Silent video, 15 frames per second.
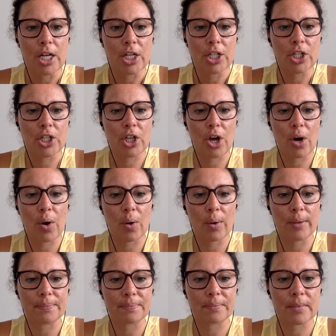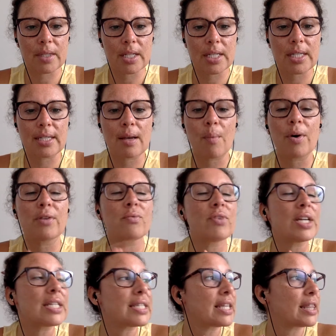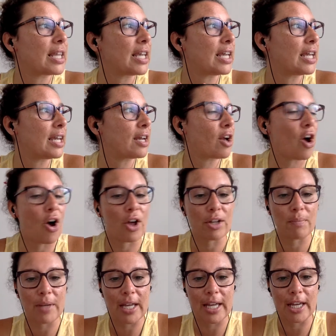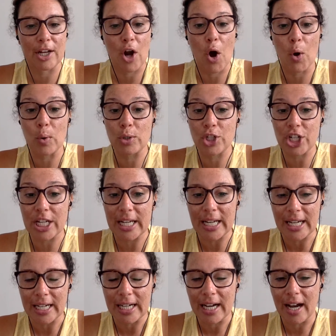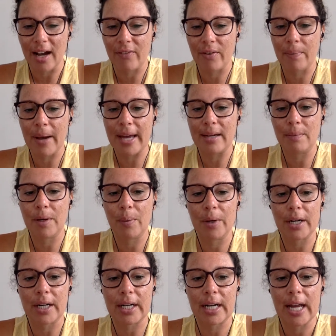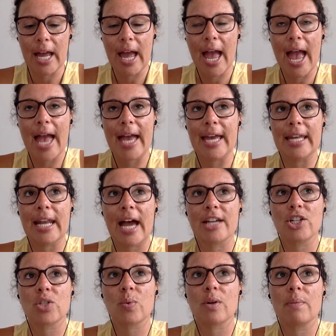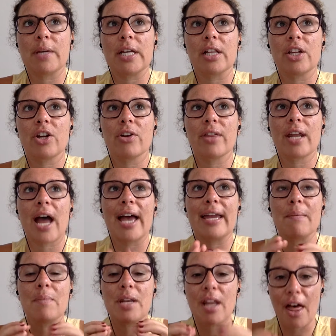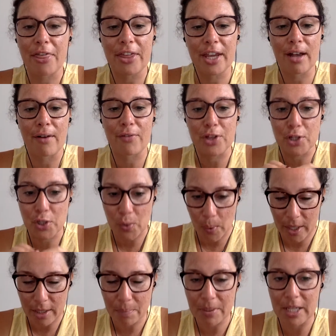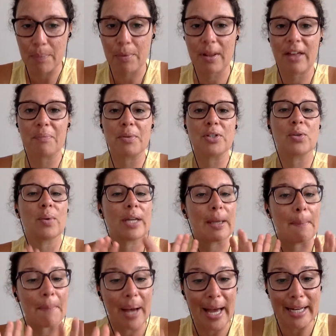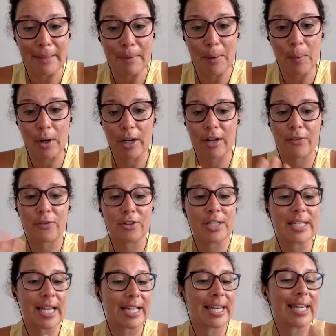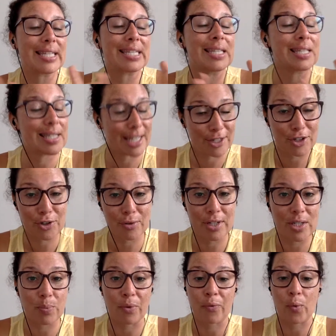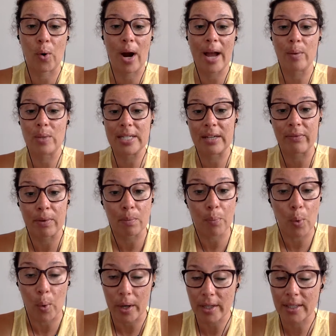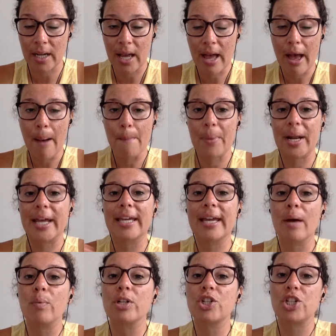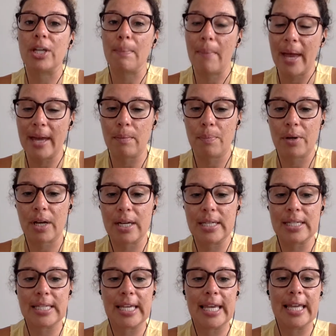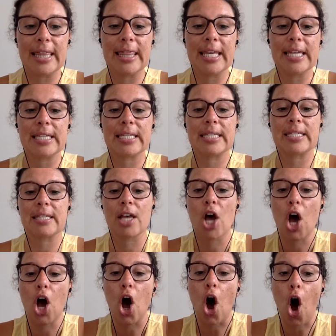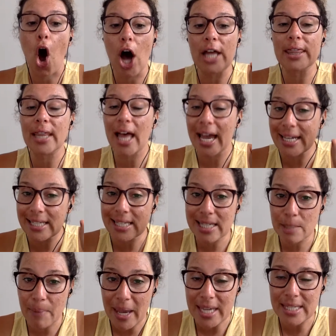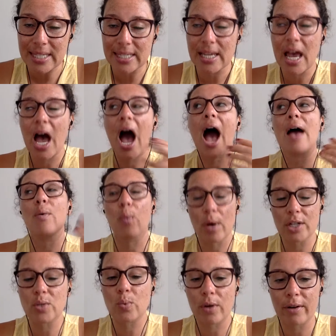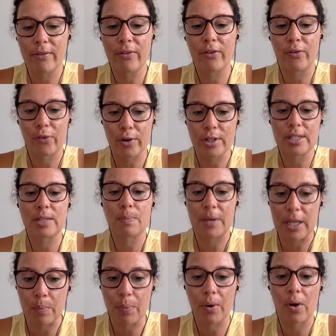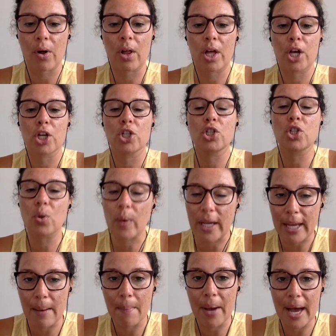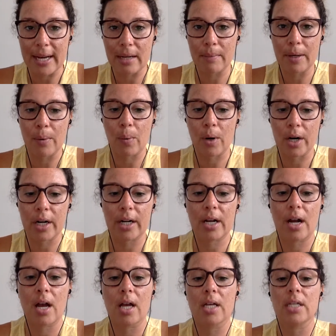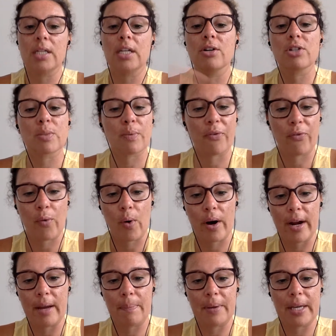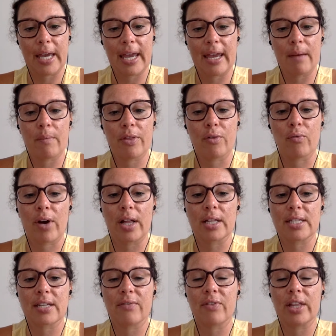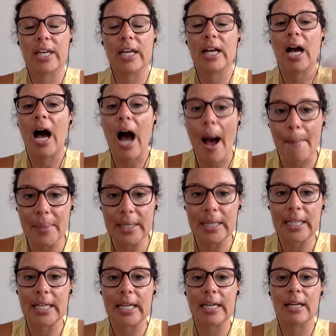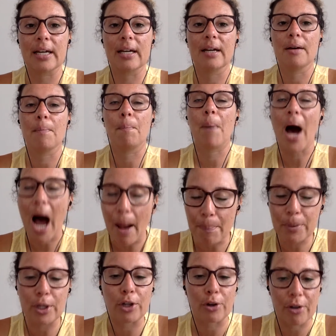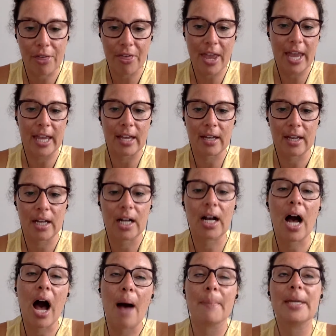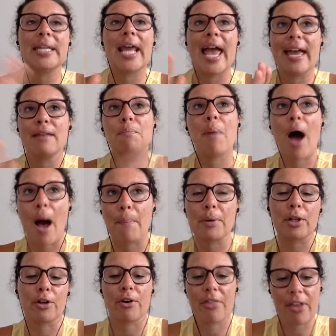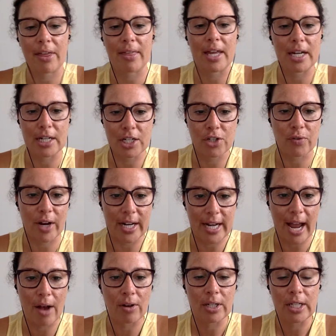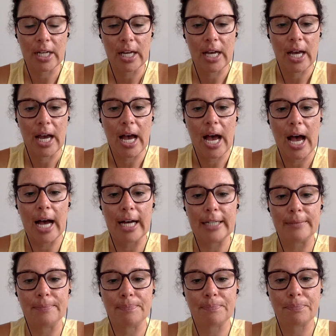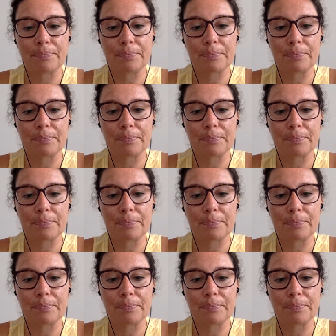So someone recently called me an OG of embodiment work, and I just want to be clear that I am nothing of the sort. People have been doing embodiment work for decades and centuries before I was even born. But I get what she meant because in this online space, I was one of the first people doing embodiment work years before it became the relatively commonly popular thing, common and popular thing that it is right now. And